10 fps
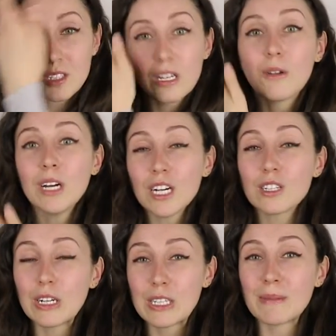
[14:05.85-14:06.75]
So I want to
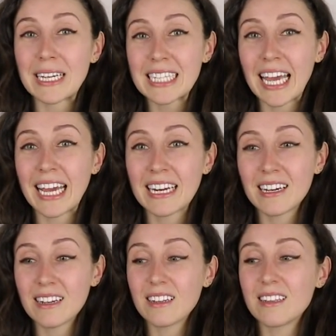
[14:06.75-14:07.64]
close by
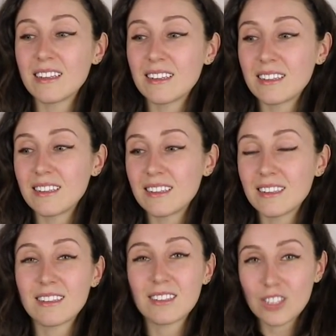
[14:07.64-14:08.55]
saying,
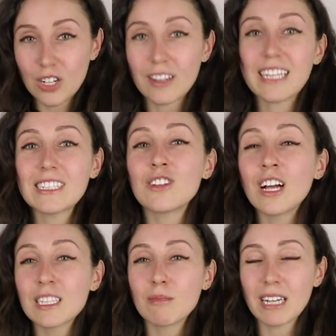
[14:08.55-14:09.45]
this is
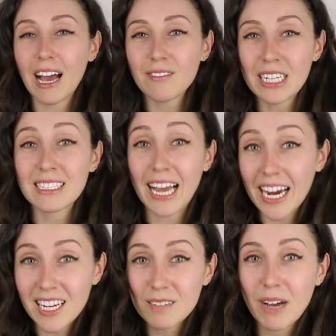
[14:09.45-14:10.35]
not something to have
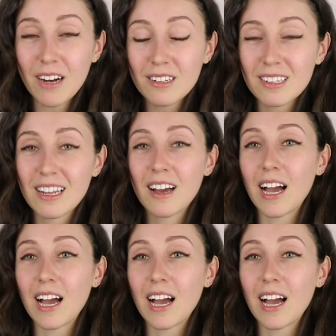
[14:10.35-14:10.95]
anxiety about.